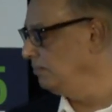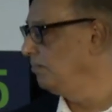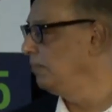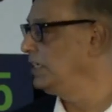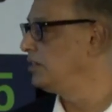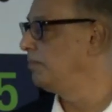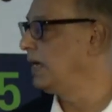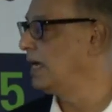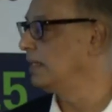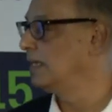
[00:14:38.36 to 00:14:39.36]
major
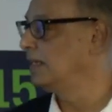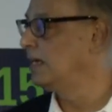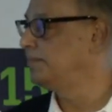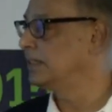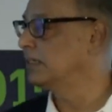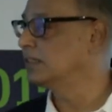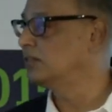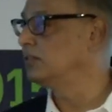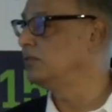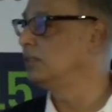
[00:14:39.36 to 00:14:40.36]
brand that helped us
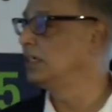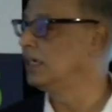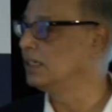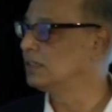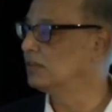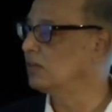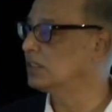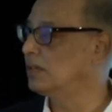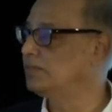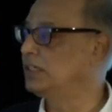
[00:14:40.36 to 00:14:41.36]
to
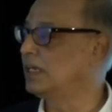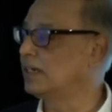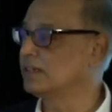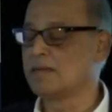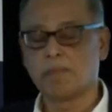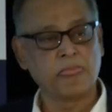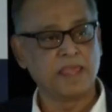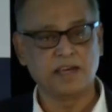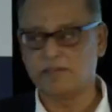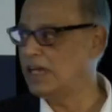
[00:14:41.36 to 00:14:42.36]
cross-subsidize.
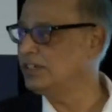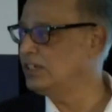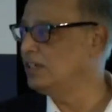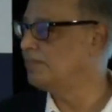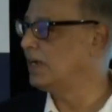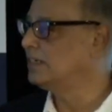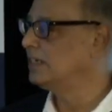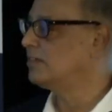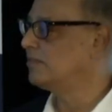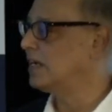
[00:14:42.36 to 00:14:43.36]
A rational
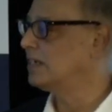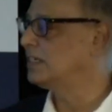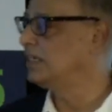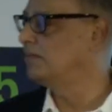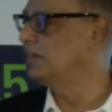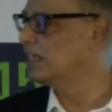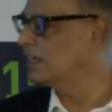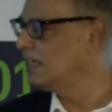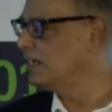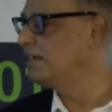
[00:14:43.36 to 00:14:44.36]
pricing strategy with
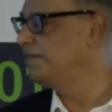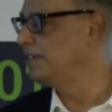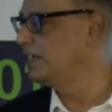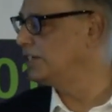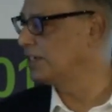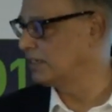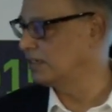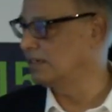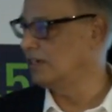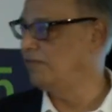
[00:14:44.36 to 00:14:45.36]
clear
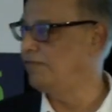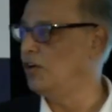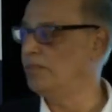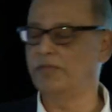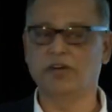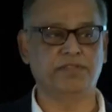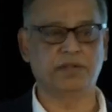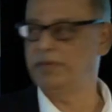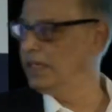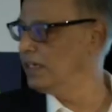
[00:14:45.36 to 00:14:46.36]
definitions of
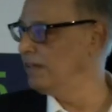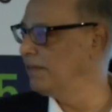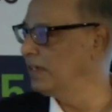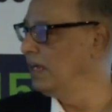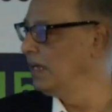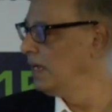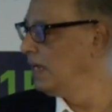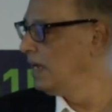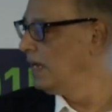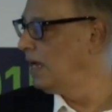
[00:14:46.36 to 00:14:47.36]
for-profit, break-even,
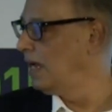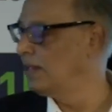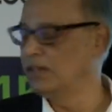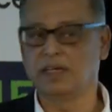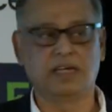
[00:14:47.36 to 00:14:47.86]
and